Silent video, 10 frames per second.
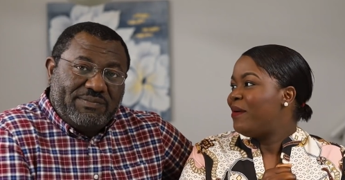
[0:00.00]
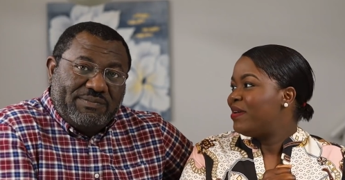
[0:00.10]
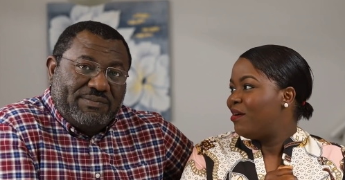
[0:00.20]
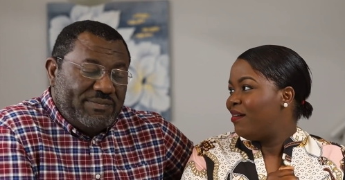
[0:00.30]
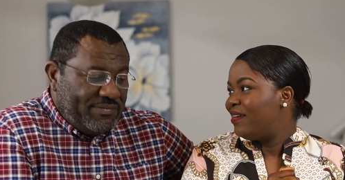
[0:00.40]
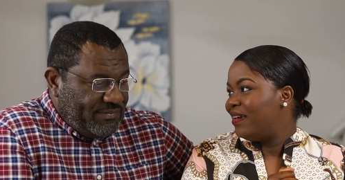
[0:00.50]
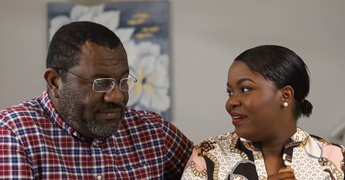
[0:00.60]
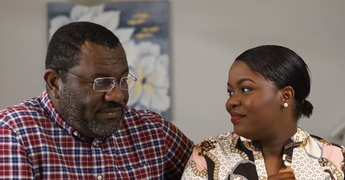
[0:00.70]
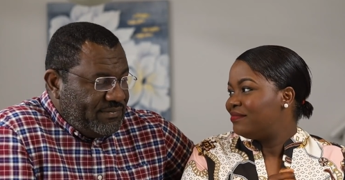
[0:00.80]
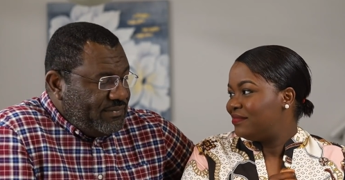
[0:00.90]
Speaker 1: when we got
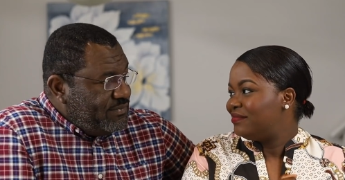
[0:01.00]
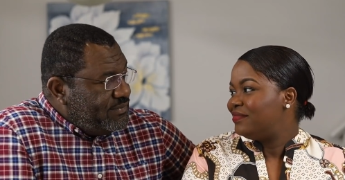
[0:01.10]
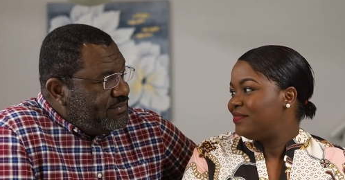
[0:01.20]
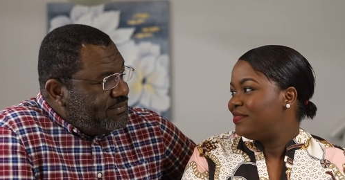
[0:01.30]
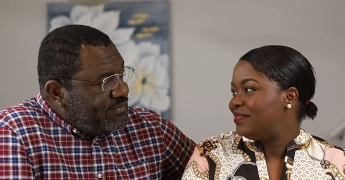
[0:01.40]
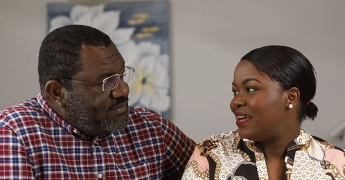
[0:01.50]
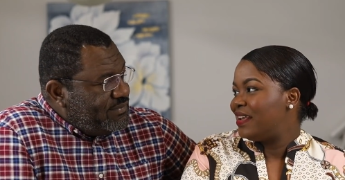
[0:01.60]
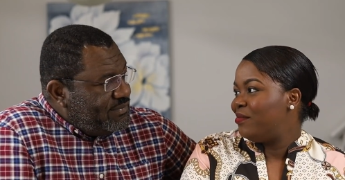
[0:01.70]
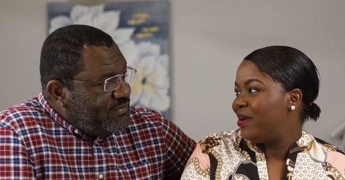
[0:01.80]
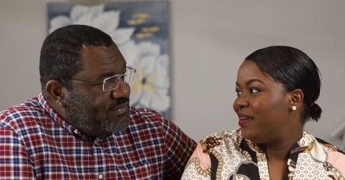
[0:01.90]
here, take
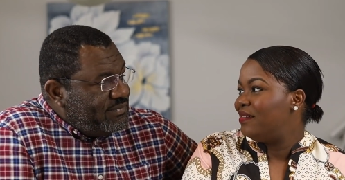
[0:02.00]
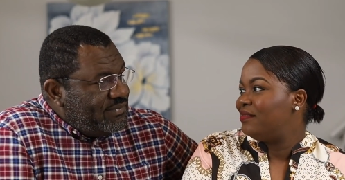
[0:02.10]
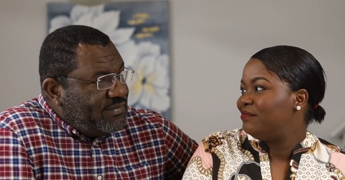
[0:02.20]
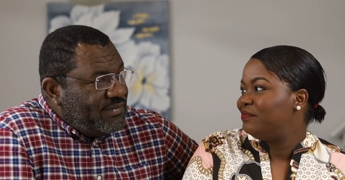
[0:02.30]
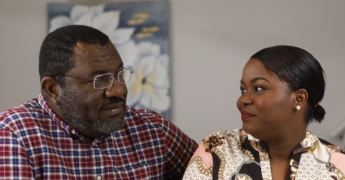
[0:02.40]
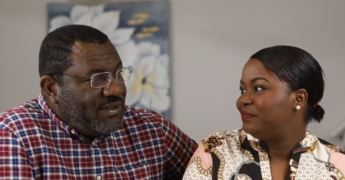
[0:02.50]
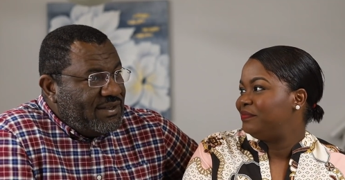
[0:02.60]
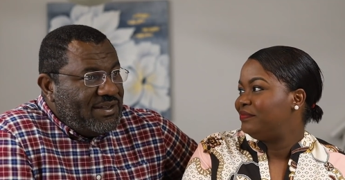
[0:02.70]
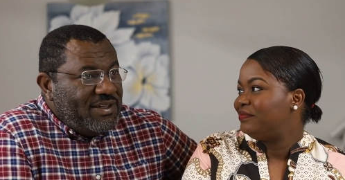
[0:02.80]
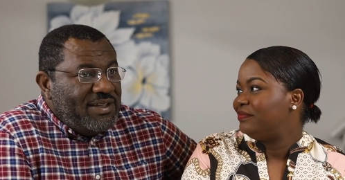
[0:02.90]
it away.
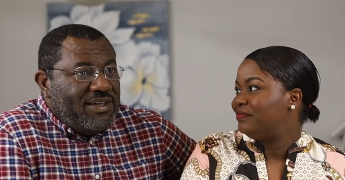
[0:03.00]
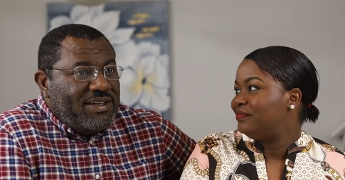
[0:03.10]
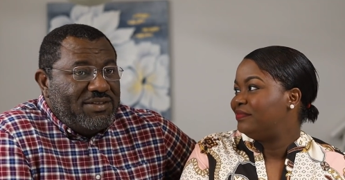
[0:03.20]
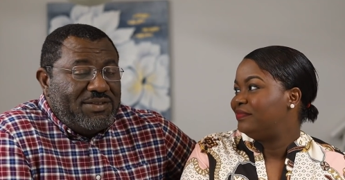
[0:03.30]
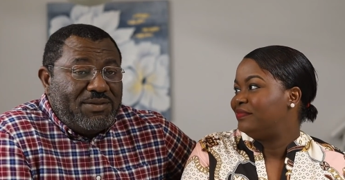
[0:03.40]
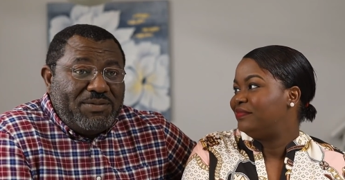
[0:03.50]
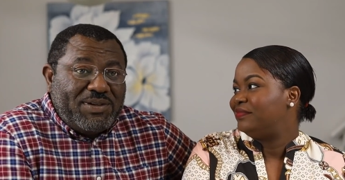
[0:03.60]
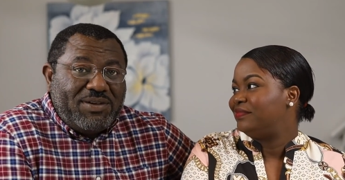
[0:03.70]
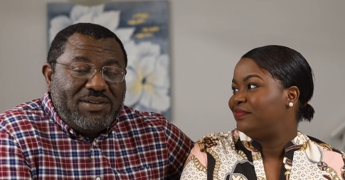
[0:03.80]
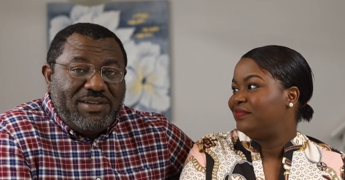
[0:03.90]
Speaker 2: So when we
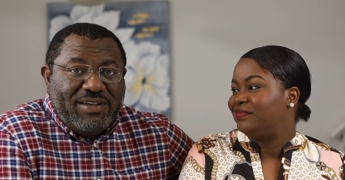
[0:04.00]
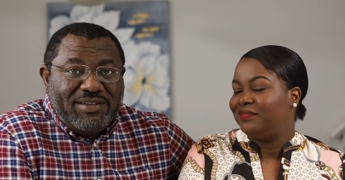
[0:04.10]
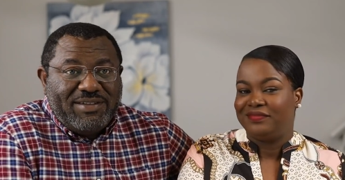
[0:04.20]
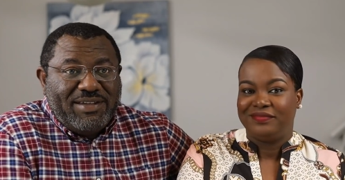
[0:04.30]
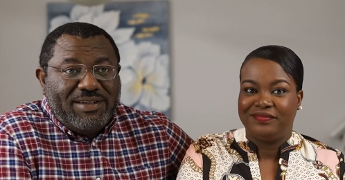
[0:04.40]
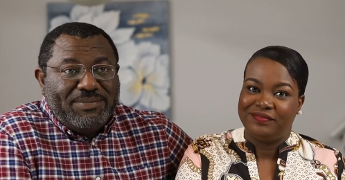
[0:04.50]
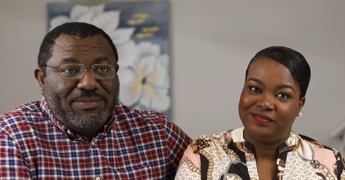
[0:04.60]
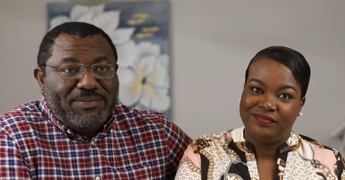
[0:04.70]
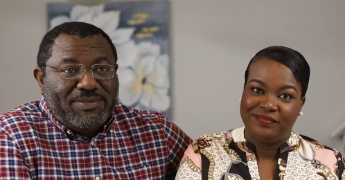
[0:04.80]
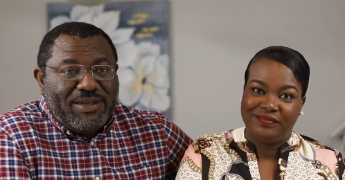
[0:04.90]
got here,
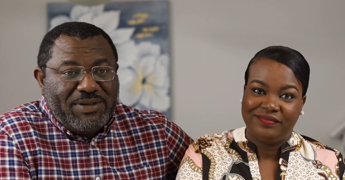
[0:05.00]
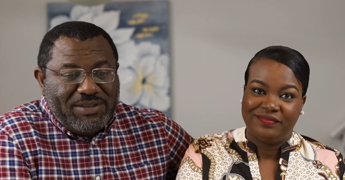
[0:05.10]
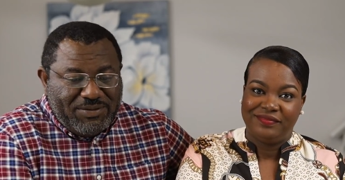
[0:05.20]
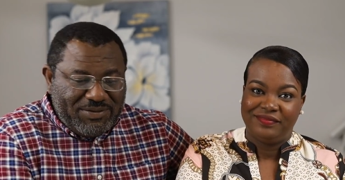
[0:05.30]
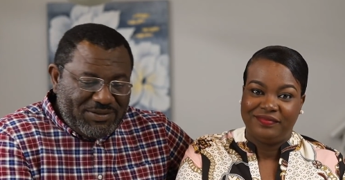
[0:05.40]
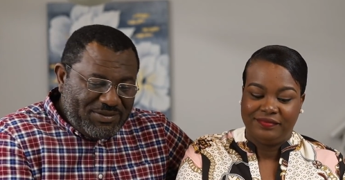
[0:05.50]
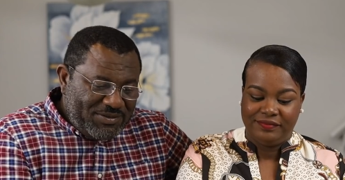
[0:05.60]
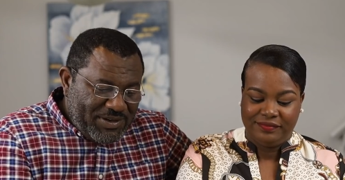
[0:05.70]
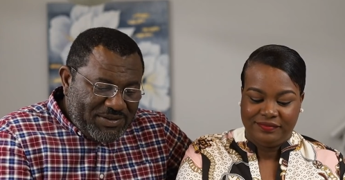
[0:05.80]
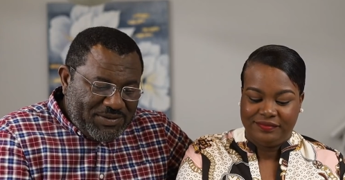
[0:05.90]
um, I mean, there were
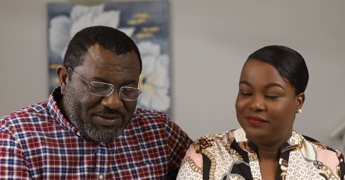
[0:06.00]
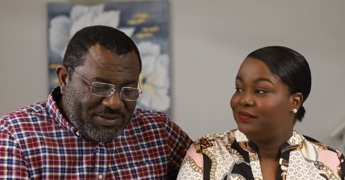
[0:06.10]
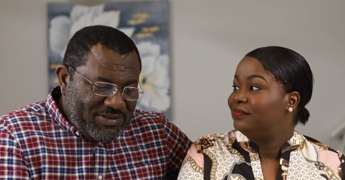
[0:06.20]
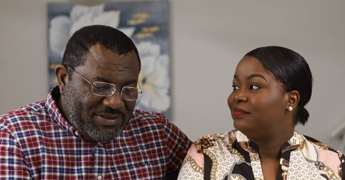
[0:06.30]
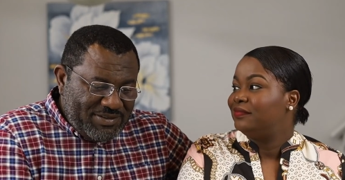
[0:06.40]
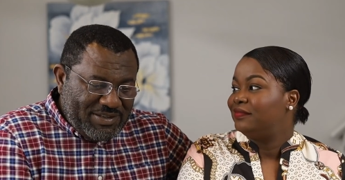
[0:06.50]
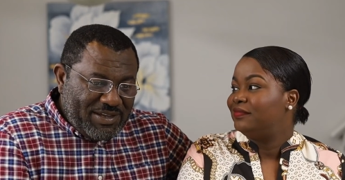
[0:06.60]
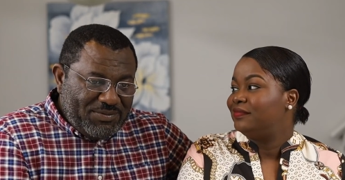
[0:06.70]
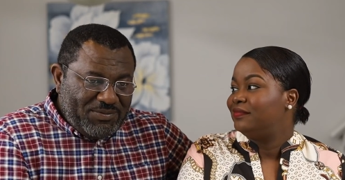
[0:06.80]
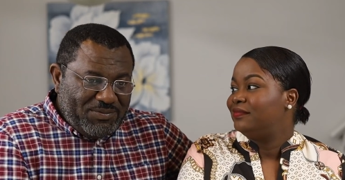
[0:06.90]
stressors
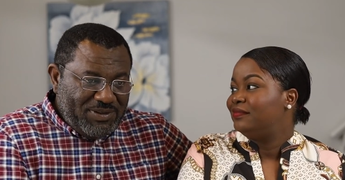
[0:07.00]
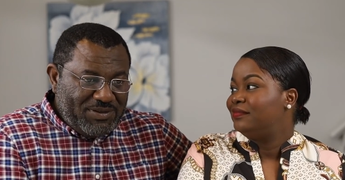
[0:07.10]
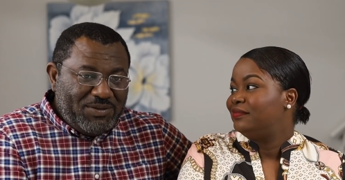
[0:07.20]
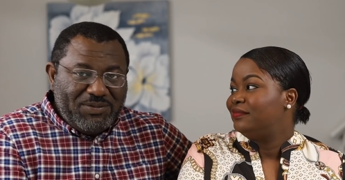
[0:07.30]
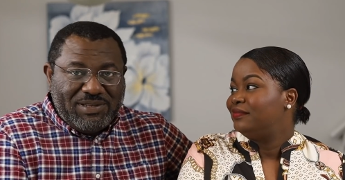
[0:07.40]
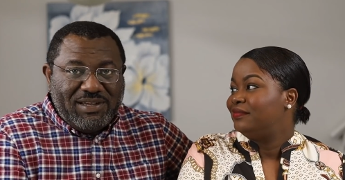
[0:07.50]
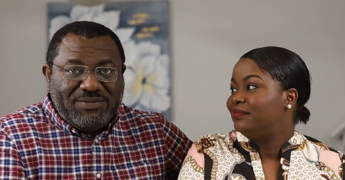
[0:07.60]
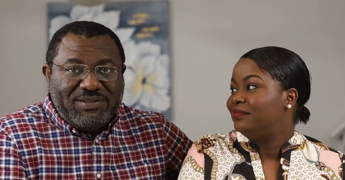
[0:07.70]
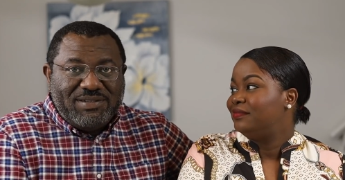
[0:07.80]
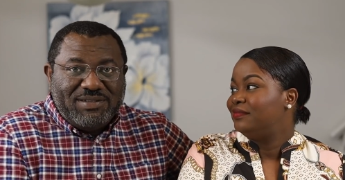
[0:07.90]
that we thought we
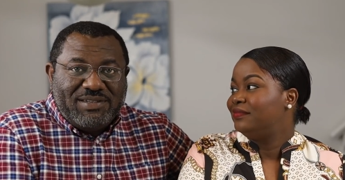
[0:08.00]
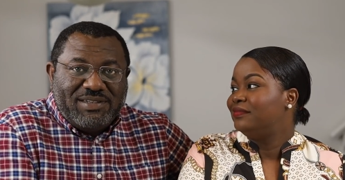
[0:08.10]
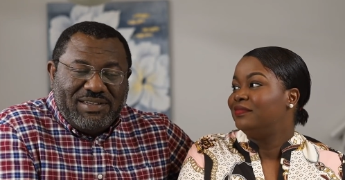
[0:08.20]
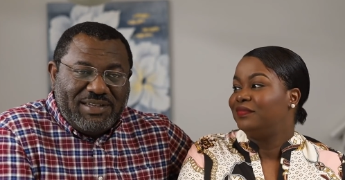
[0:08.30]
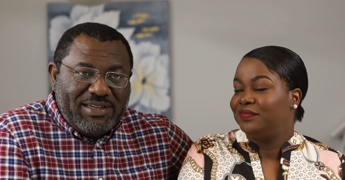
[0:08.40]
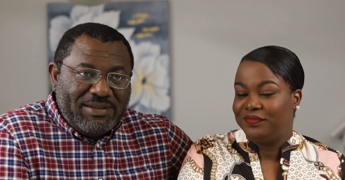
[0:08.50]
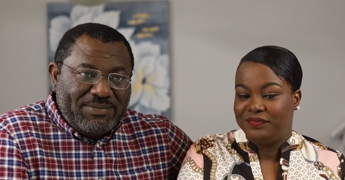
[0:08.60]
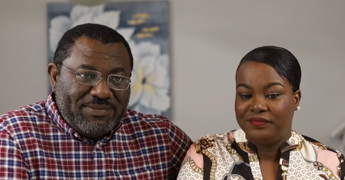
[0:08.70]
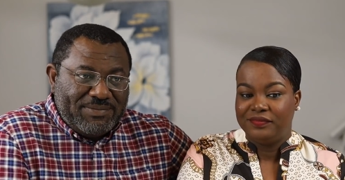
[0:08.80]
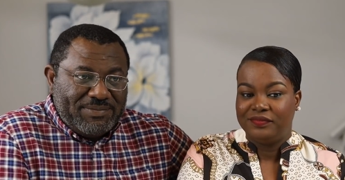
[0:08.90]
left.
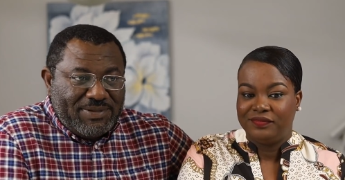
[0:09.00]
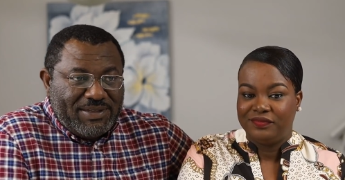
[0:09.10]
Um,